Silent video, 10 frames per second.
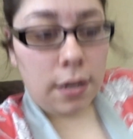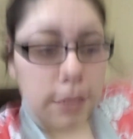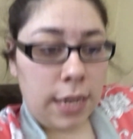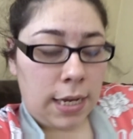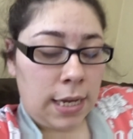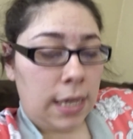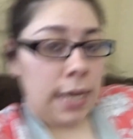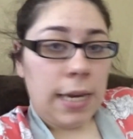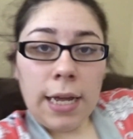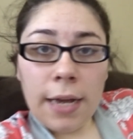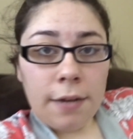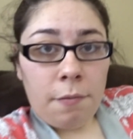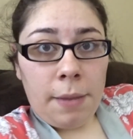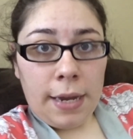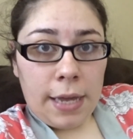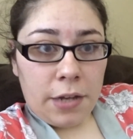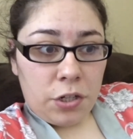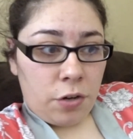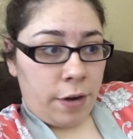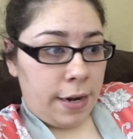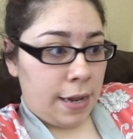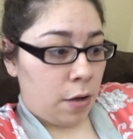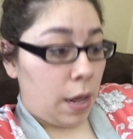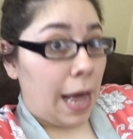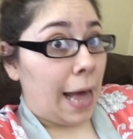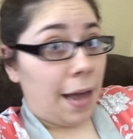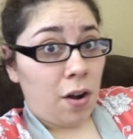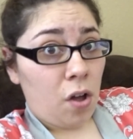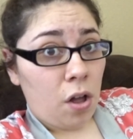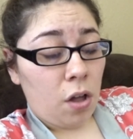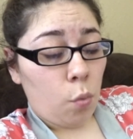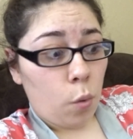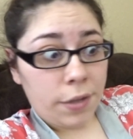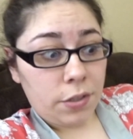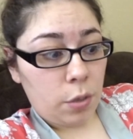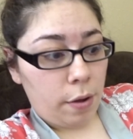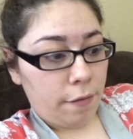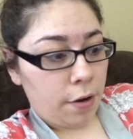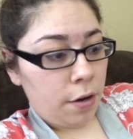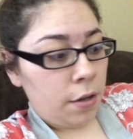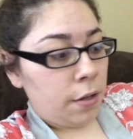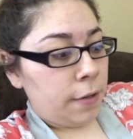taking any kind of medication right now at all whatsoever.